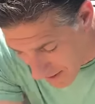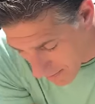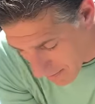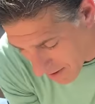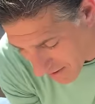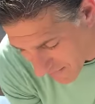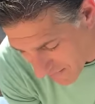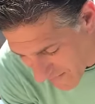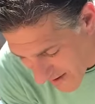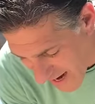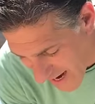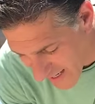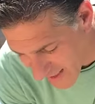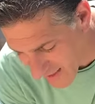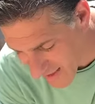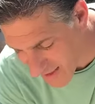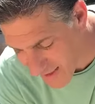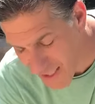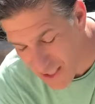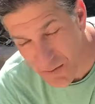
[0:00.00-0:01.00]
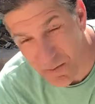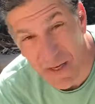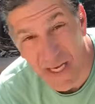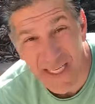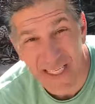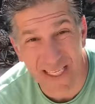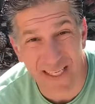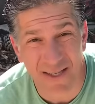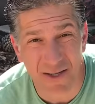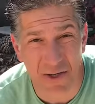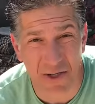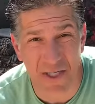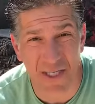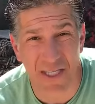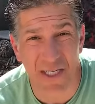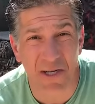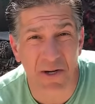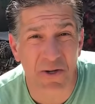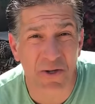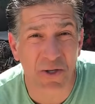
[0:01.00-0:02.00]
But in fact, these pieces are
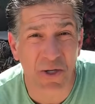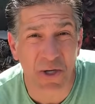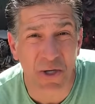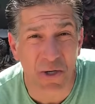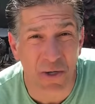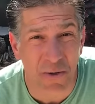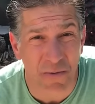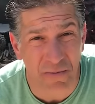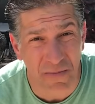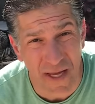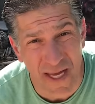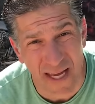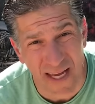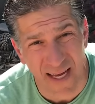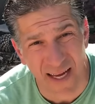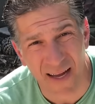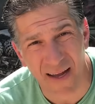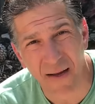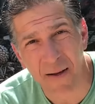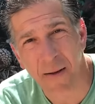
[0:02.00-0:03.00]
still too big.